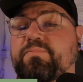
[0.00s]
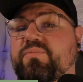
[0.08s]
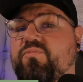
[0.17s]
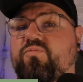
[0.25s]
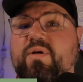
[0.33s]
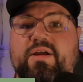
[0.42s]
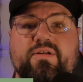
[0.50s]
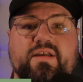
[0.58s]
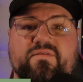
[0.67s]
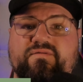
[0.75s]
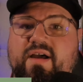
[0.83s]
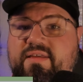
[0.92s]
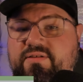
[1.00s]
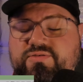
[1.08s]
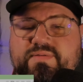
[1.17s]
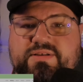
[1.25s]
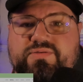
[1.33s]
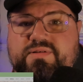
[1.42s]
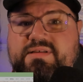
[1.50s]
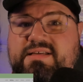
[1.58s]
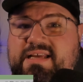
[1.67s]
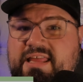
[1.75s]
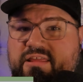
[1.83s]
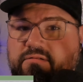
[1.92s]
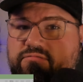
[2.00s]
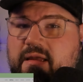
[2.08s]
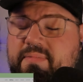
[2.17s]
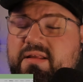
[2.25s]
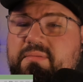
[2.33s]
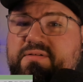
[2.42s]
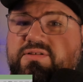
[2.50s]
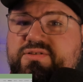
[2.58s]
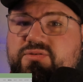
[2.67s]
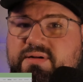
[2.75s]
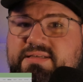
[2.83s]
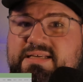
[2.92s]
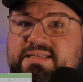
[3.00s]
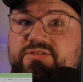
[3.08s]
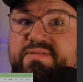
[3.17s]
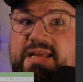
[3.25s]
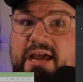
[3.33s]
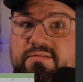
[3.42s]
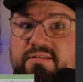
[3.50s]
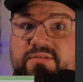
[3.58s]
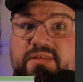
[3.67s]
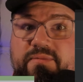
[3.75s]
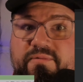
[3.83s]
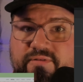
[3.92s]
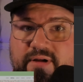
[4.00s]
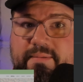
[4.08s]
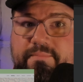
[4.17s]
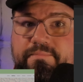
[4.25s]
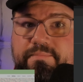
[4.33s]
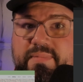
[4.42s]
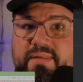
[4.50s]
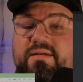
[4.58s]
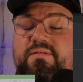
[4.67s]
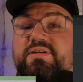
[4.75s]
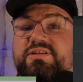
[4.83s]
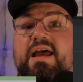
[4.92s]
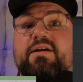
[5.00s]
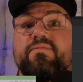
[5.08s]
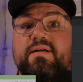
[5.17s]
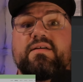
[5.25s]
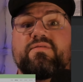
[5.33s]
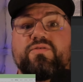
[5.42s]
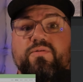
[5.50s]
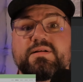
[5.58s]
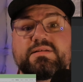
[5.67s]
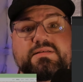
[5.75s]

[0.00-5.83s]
where you can find those resources and the reputable sources to download them from, which I will, of course,